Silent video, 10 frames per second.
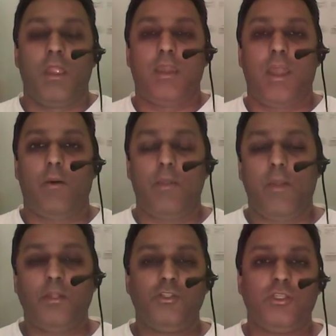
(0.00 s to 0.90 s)
Now
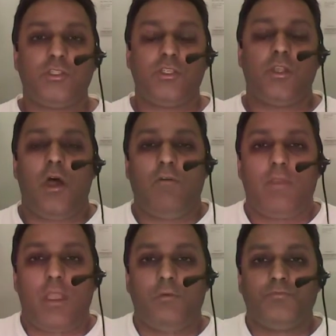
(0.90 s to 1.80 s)
imagine this
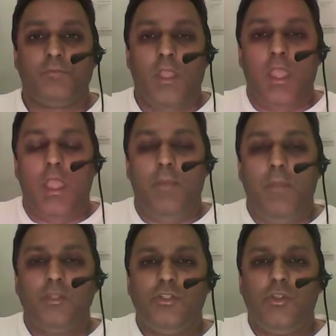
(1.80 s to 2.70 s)
scenario.
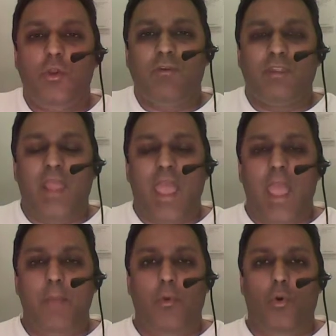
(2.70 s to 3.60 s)
Imagine you're at an
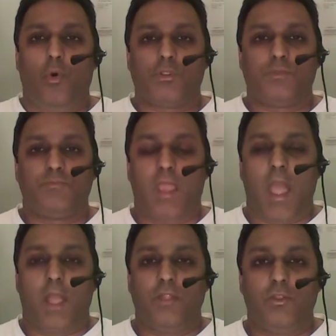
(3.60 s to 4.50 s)
airport
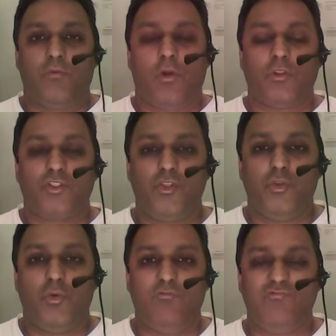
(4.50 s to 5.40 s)
and you've got
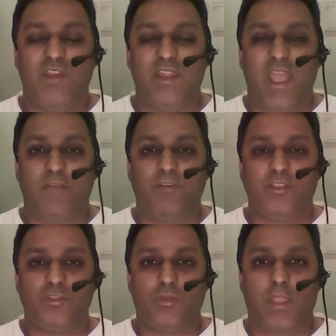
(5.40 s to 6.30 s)
two really heavy
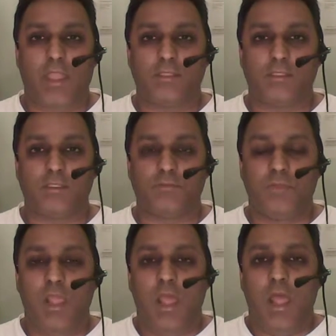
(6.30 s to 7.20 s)
suitcases.
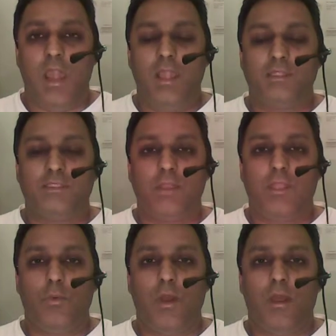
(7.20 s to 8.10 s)
Let's say
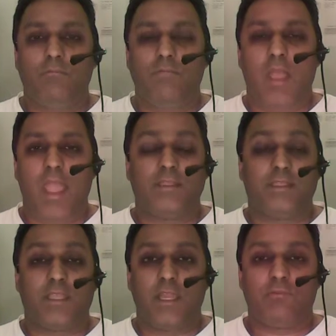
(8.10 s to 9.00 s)
they were
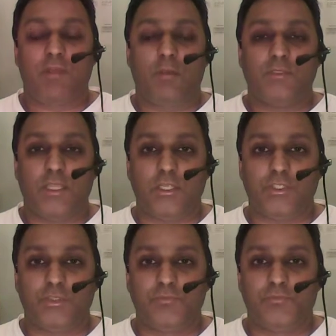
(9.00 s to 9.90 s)
80 kilograms
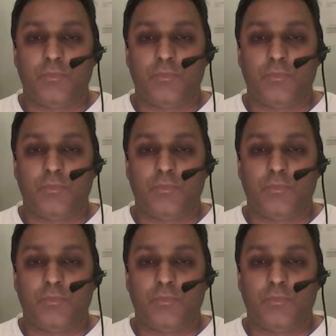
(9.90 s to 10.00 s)
each.